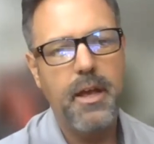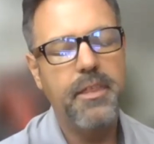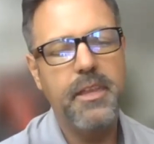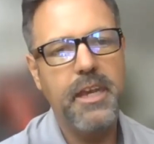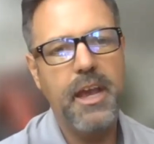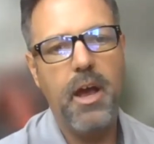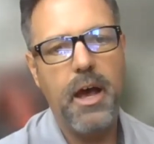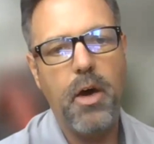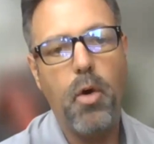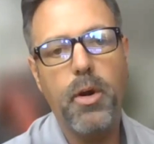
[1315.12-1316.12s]
the
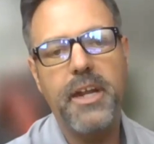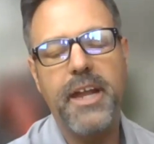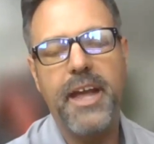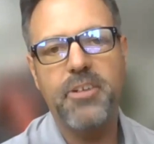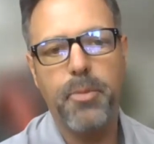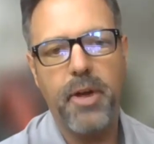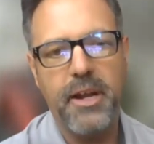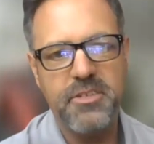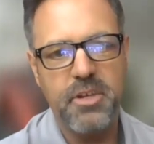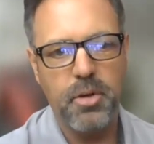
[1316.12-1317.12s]
Oregon
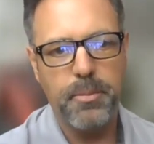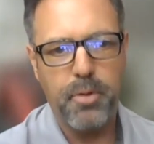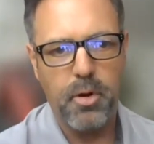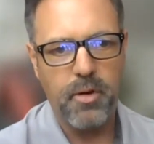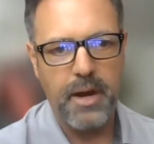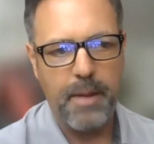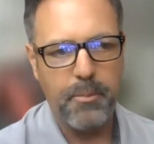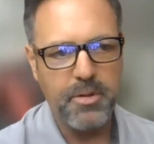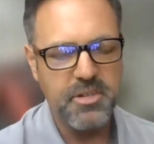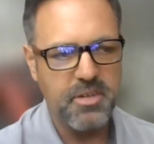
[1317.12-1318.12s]
Enterprise Zone
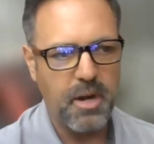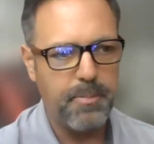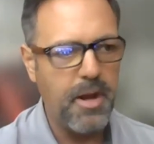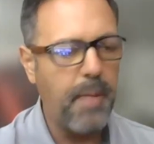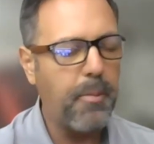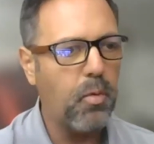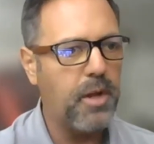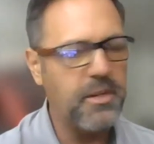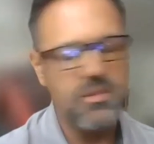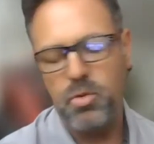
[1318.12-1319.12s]
program, which is our number
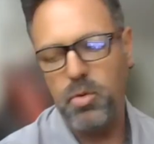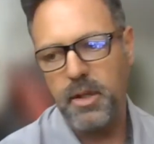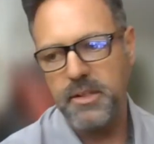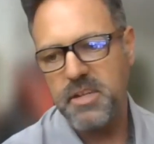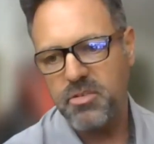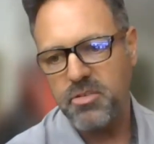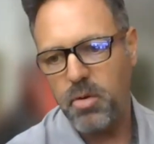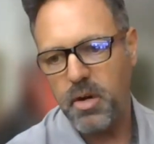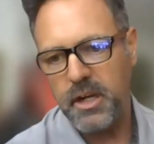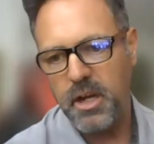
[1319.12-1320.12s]
one tool in
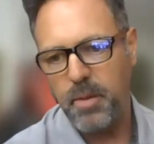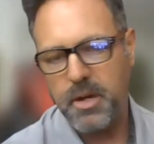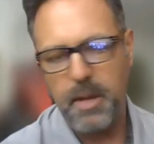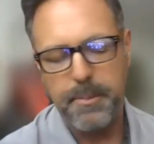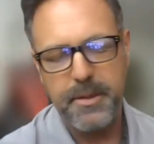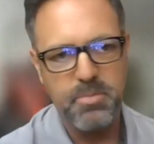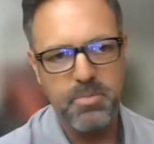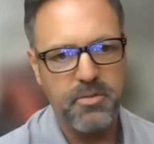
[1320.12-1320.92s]
Central Oregon to help companies